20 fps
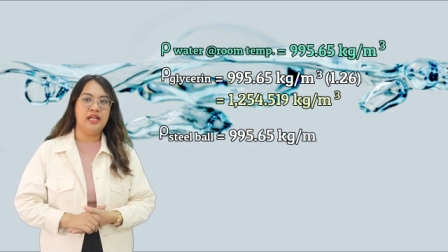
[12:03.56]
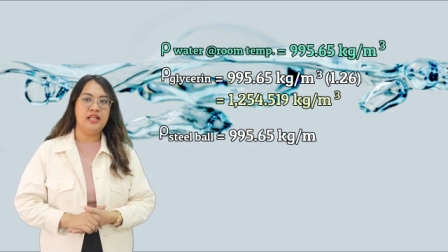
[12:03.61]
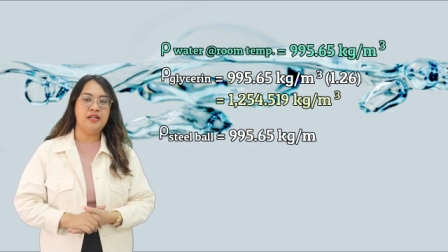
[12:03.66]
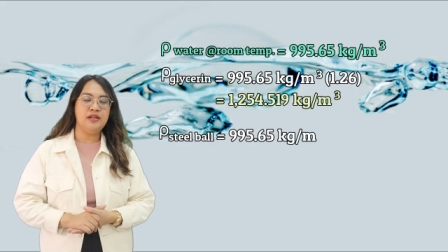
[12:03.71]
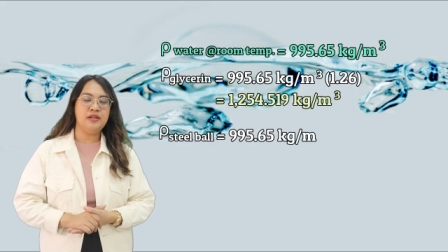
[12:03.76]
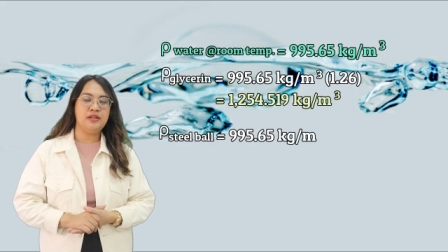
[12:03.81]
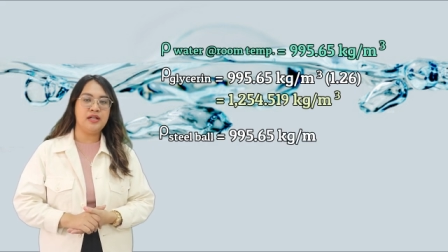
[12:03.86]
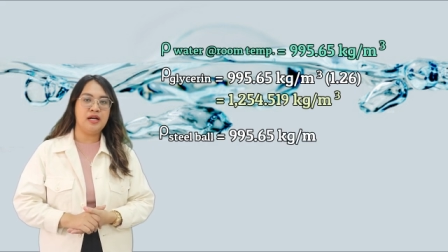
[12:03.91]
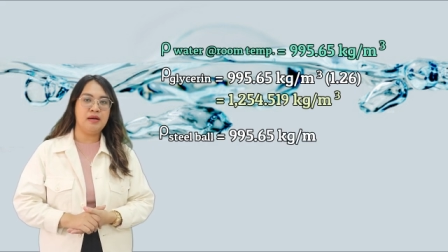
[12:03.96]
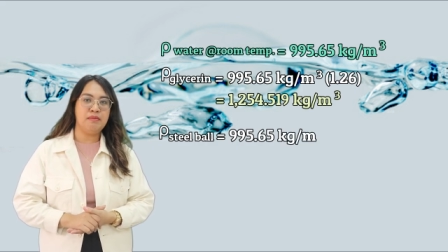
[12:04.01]
kg
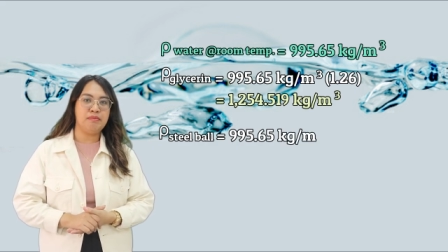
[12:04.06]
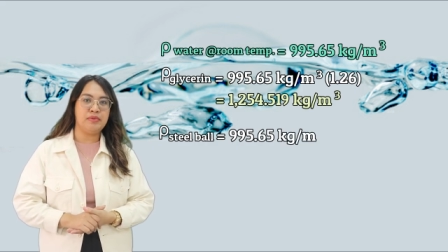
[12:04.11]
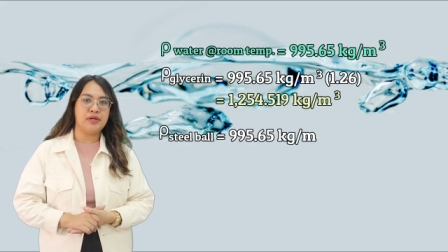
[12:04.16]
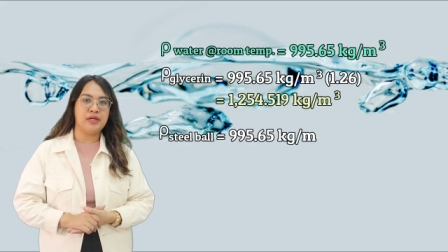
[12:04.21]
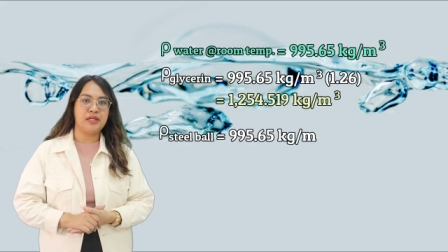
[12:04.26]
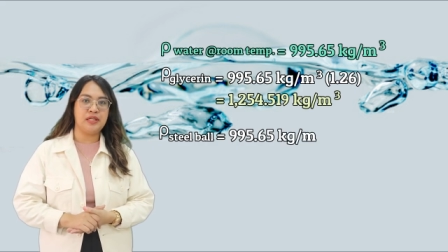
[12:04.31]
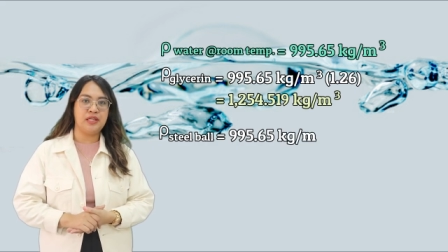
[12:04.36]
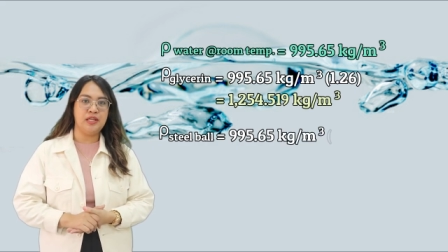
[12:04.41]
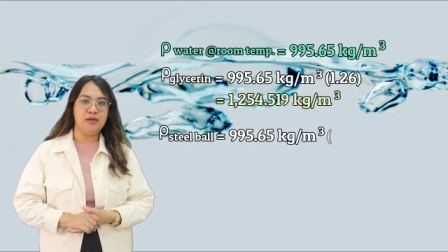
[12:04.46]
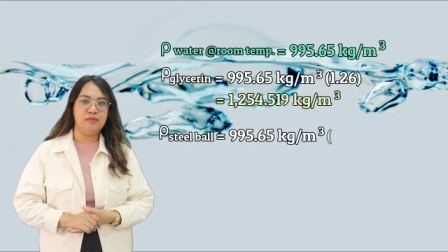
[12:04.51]

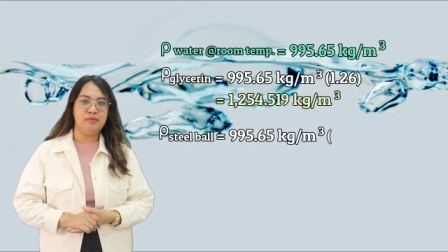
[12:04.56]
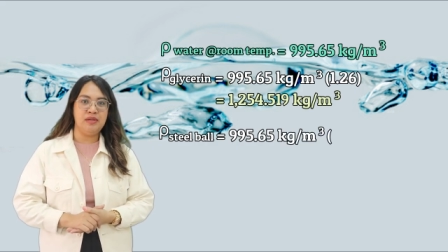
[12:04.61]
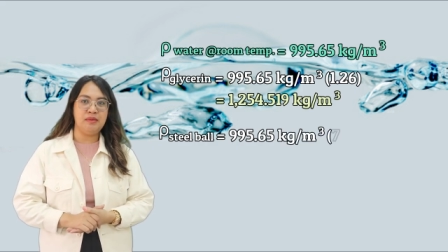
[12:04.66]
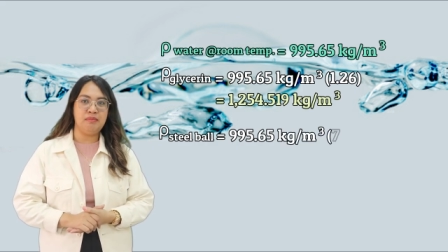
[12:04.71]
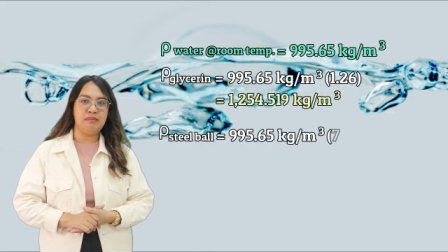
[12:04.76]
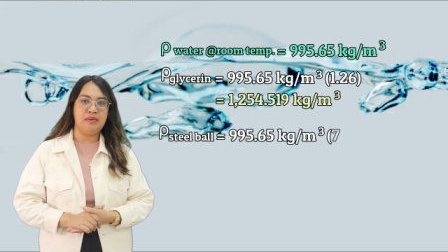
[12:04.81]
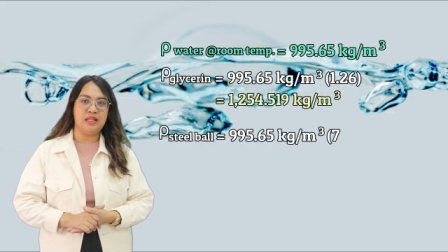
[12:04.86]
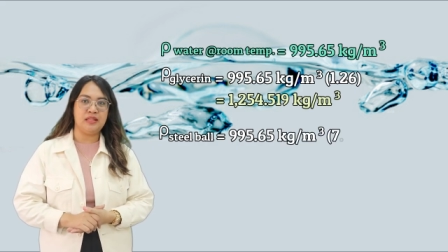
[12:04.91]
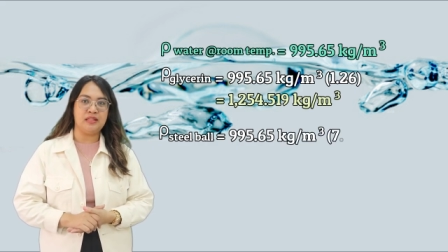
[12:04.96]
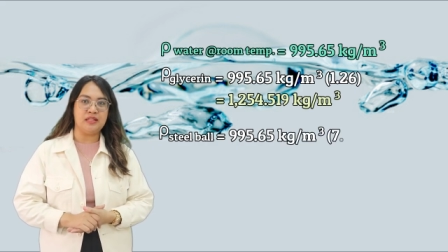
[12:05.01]
per
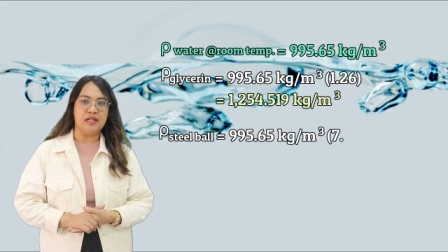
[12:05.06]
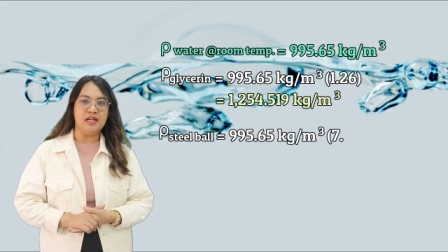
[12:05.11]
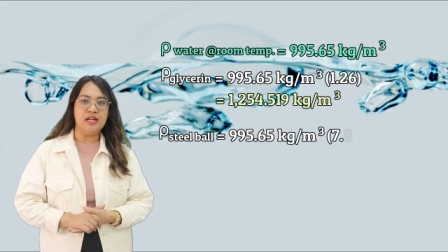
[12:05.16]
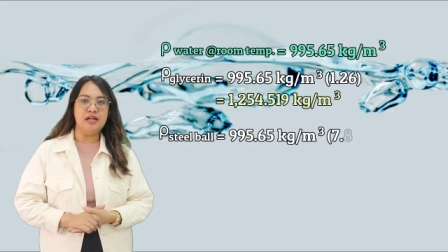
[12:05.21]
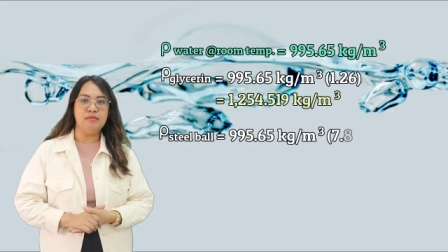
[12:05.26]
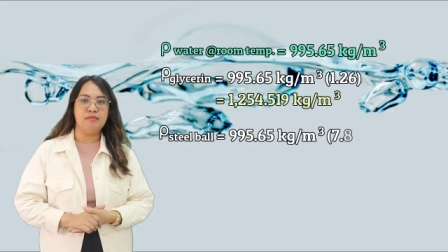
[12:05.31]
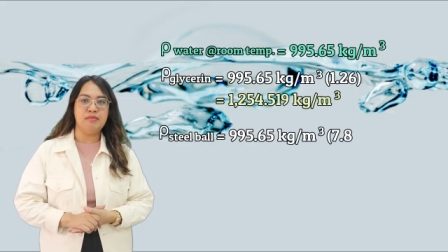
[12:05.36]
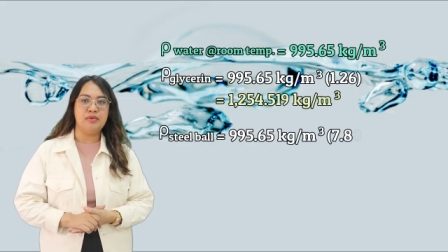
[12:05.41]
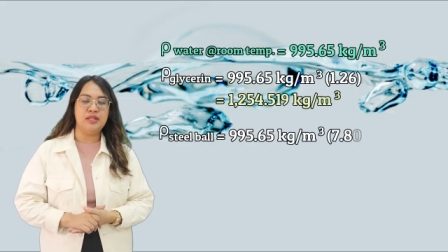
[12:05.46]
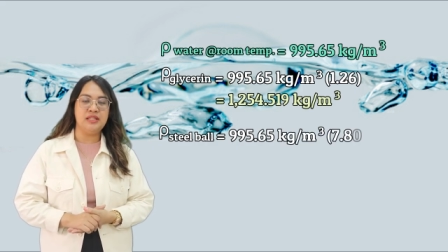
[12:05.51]
cubic
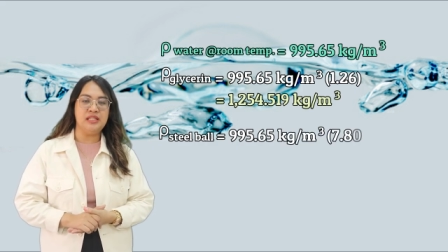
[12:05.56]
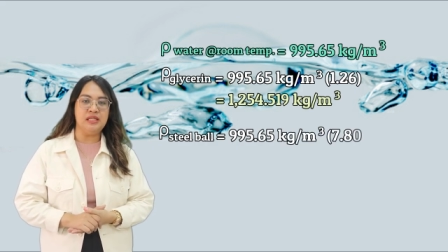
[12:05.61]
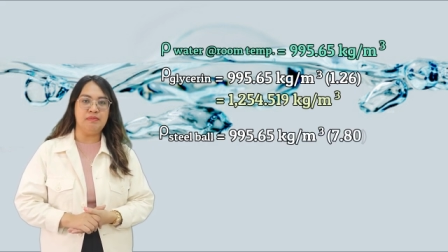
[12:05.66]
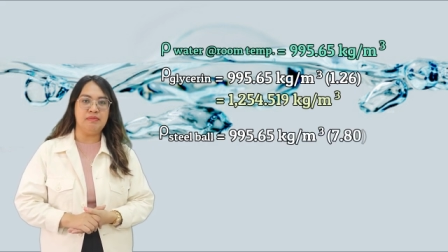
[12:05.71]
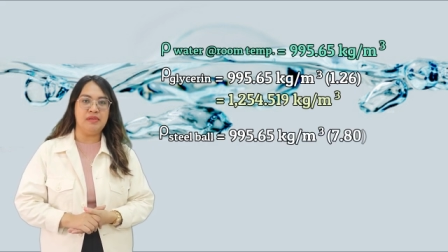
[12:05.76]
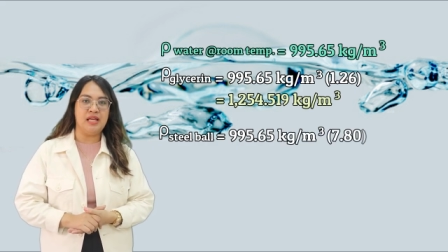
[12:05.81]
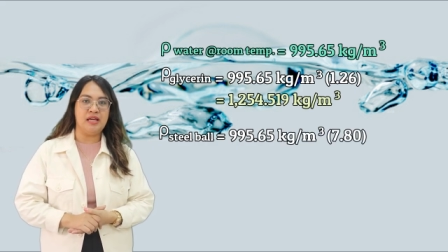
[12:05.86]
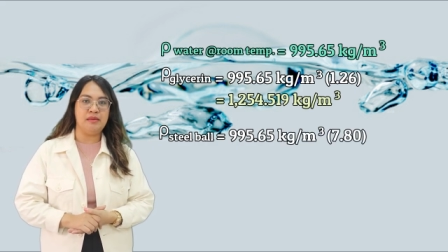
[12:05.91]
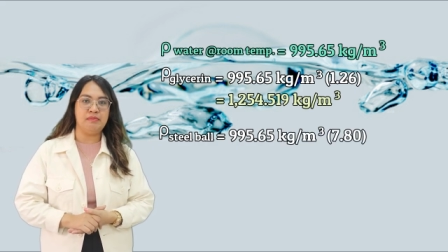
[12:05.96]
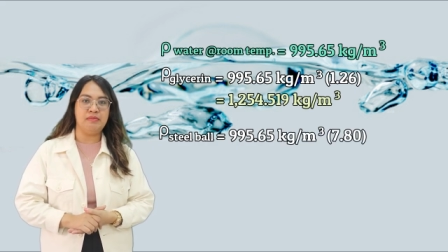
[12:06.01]
meter
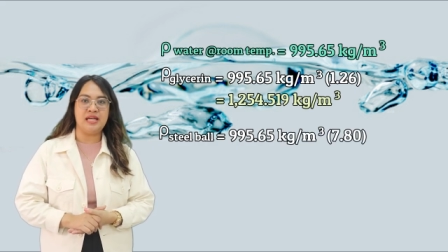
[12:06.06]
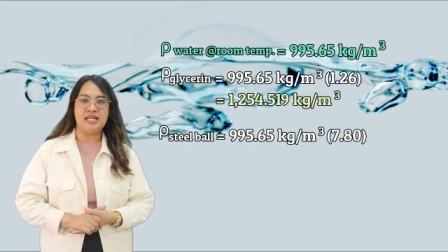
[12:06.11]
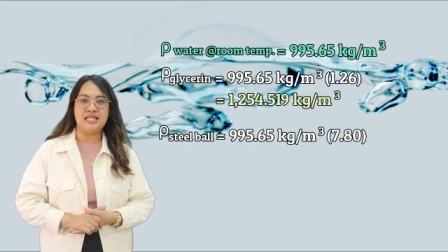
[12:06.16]
multiplied